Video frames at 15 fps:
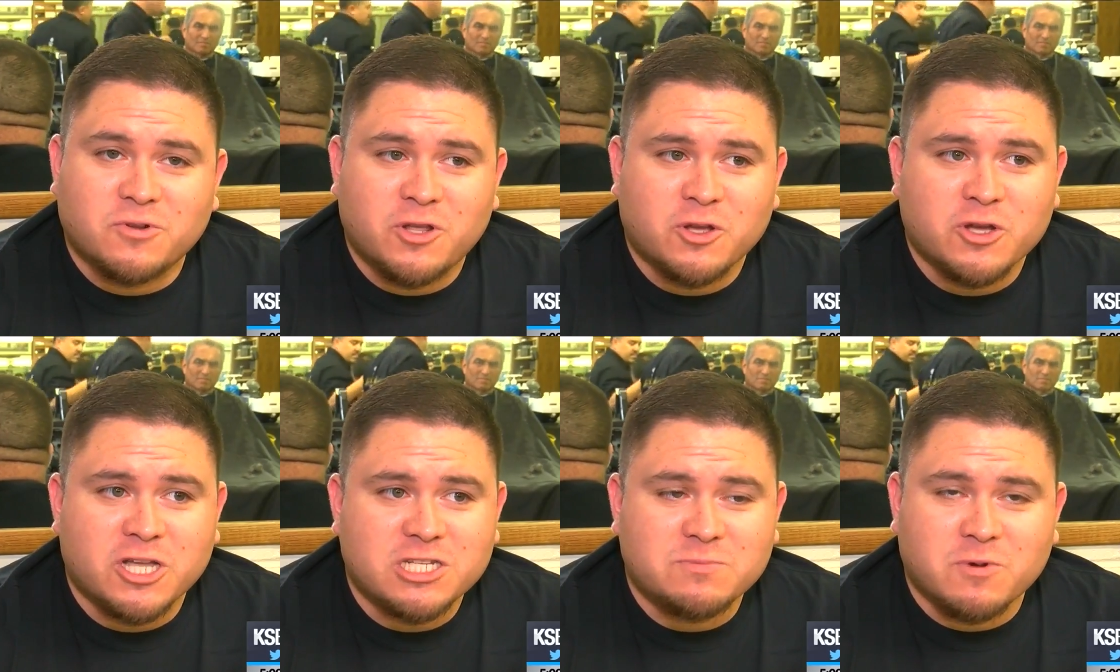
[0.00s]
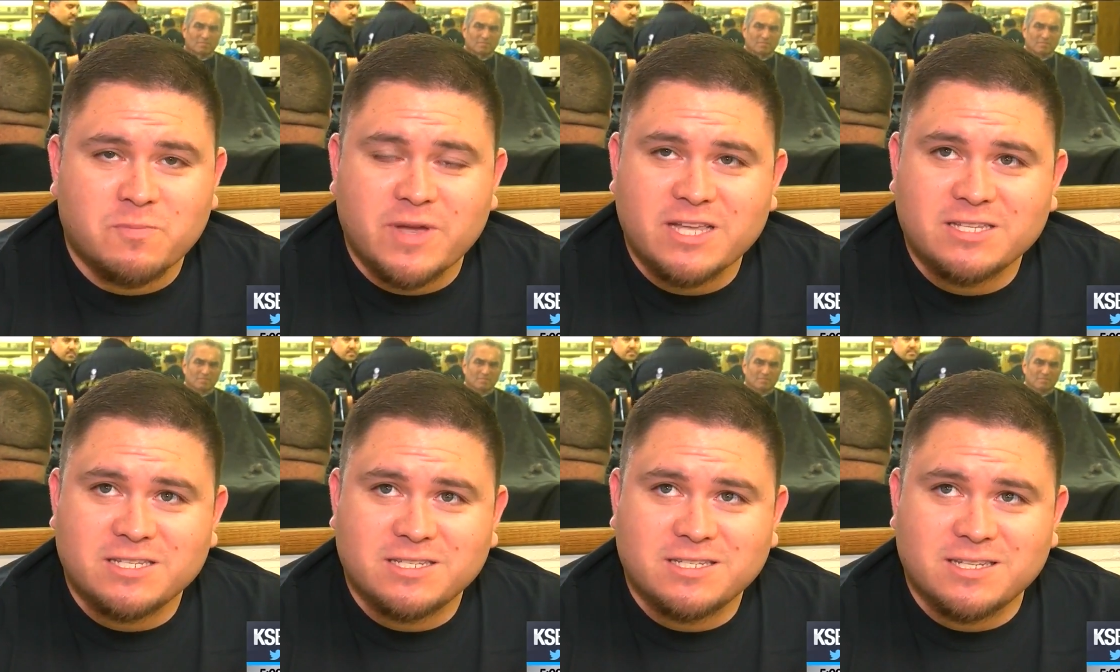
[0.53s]
Speaker 1: loyal customer
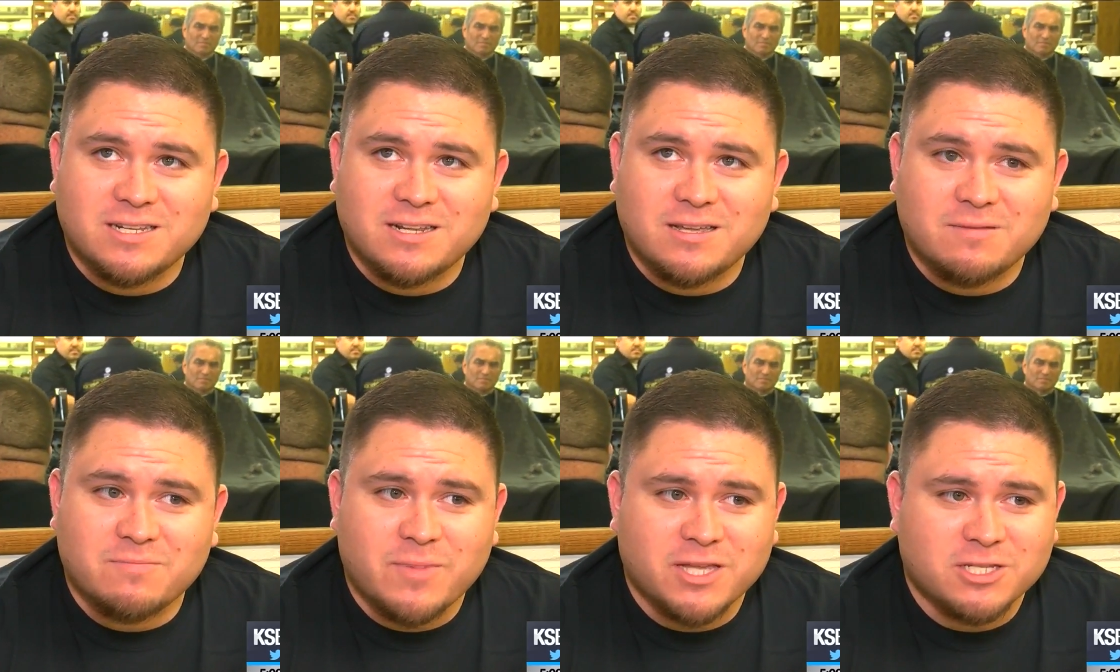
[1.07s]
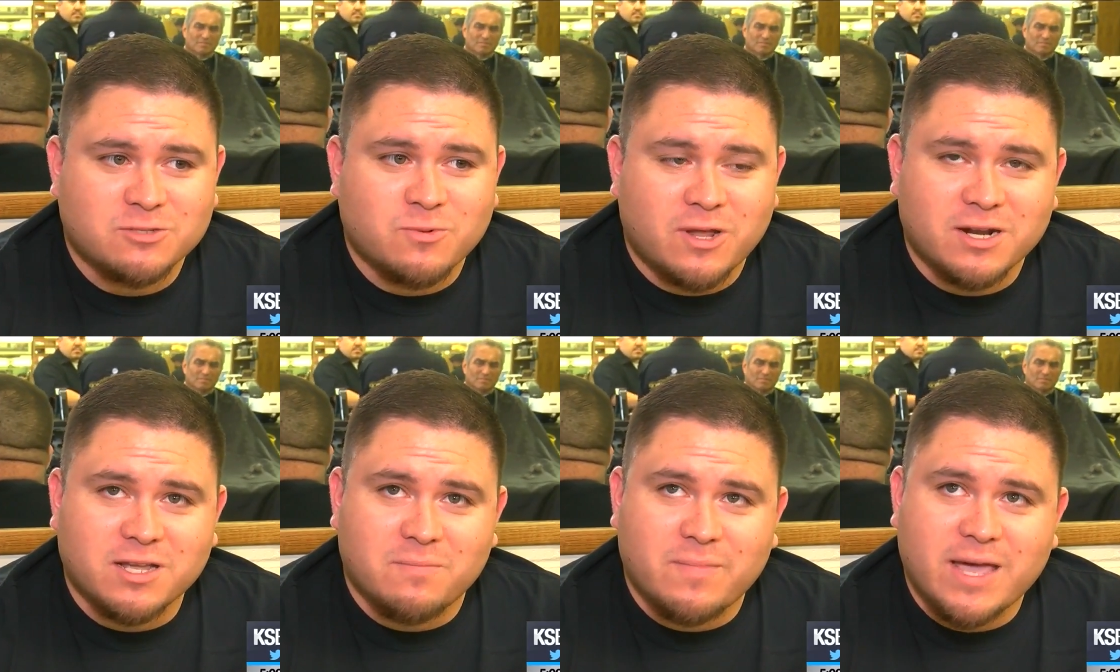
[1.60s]
basis and uh, makes us
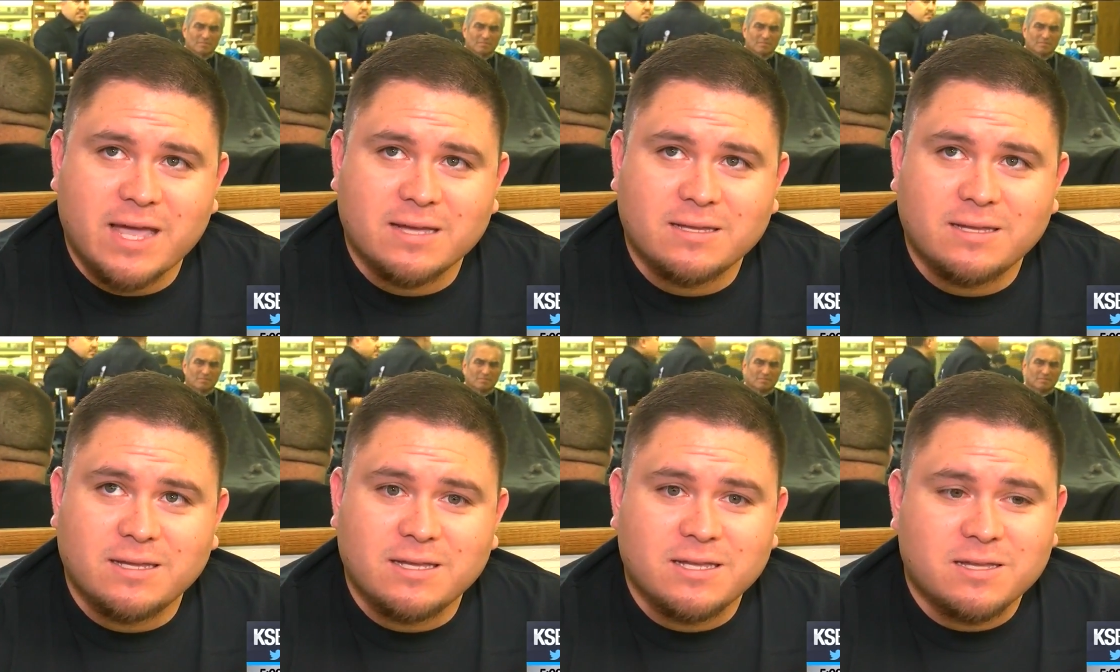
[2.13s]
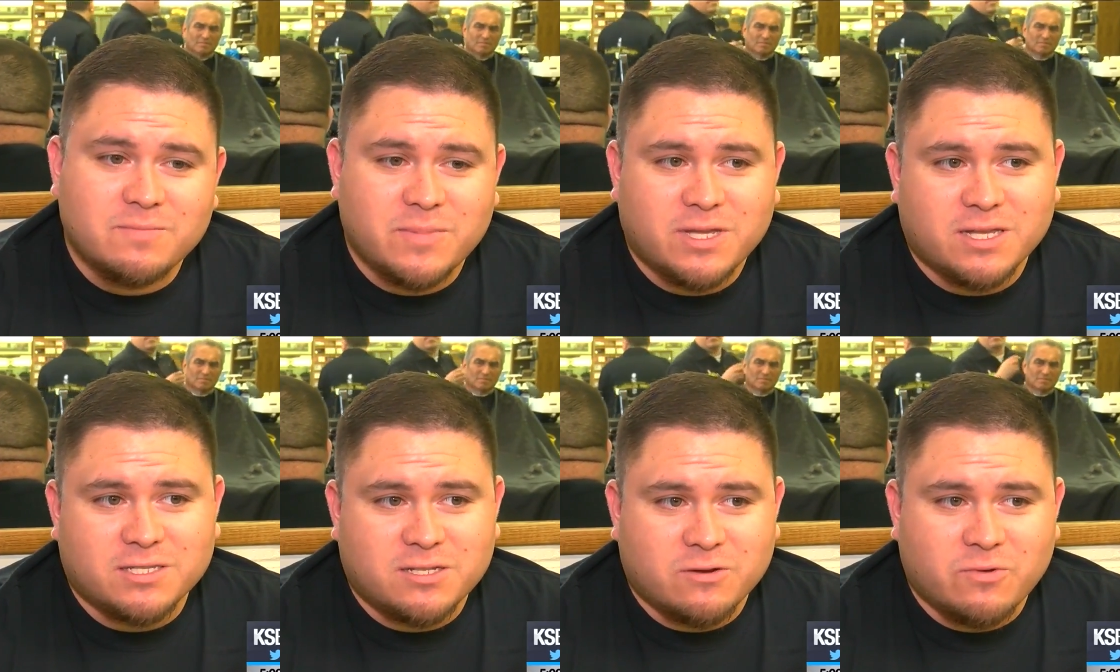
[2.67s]
want to come back
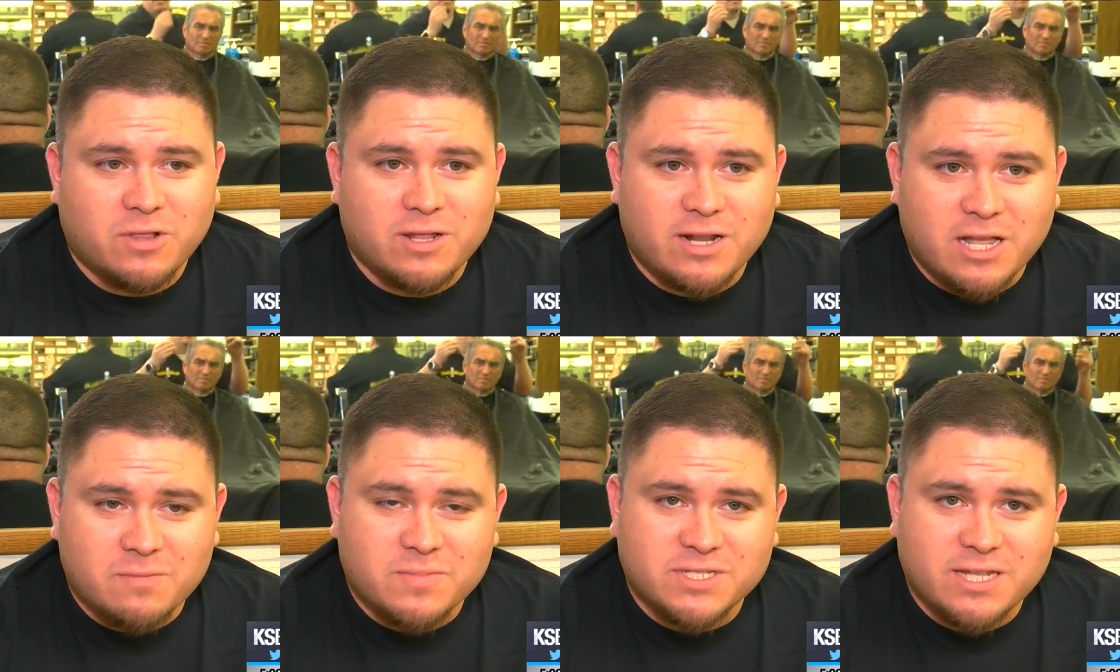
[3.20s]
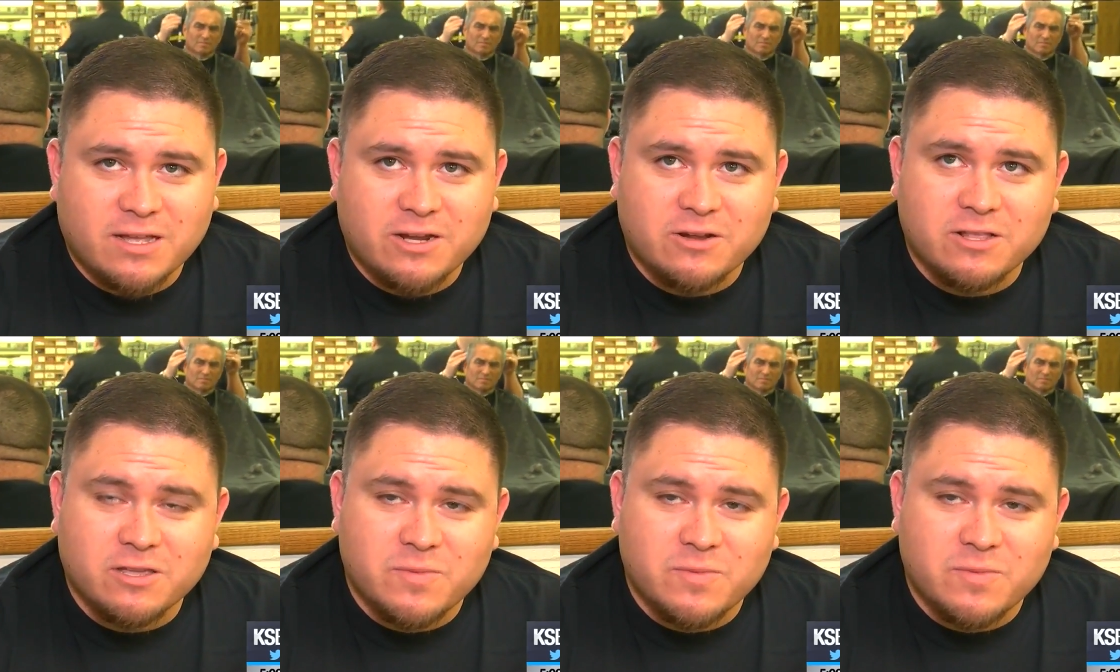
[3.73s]
because they're willing to help us out here in the